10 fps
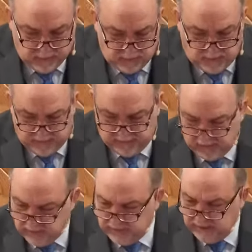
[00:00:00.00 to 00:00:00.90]
we'll,
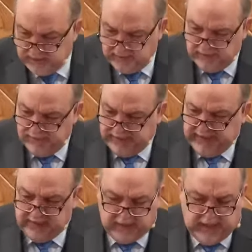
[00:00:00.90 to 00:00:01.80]
we'll
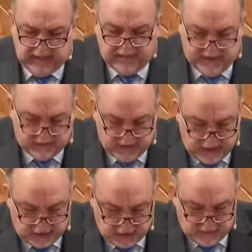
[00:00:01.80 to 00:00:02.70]
begin to lay the
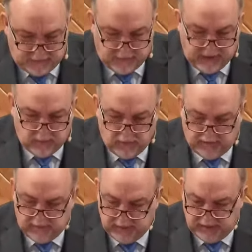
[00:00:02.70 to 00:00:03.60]
foundation and the framework
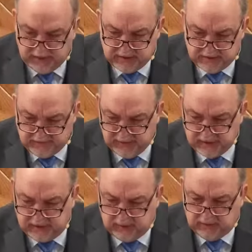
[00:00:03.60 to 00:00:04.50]
for, these, for
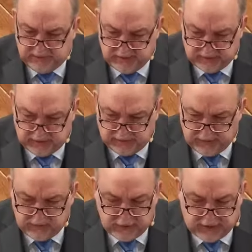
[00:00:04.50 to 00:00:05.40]
this little epistle,
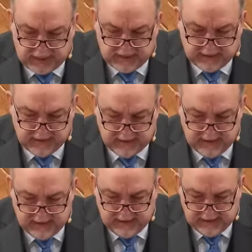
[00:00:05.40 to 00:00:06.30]
3 John, and
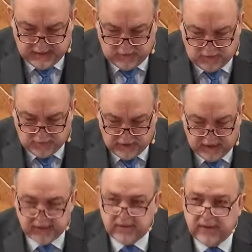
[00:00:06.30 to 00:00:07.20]
incorporating
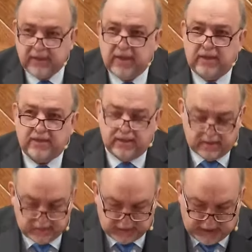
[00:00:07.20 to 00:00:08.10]
some of the content
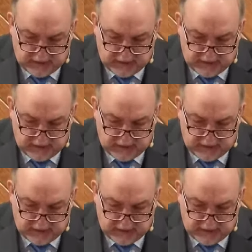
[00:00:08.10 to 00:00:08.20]
of 2